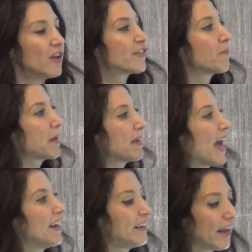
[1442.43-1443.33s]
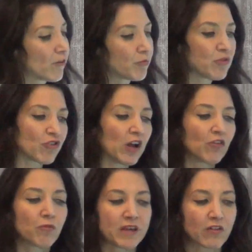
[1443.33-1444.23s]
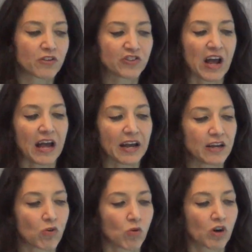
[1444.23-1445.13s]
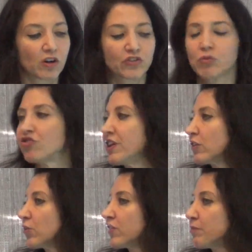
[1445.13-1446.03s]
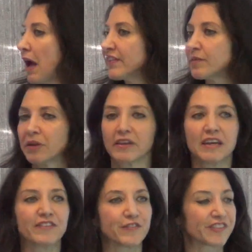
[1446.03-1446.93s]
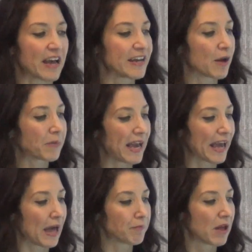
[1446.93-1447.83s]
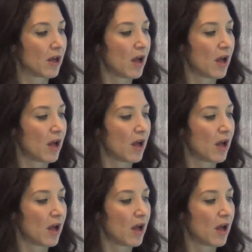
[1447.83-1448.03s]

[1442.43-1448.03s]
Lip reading: So maybe heading down from the trail from the other side, or switching the responsibilities of setting up camp.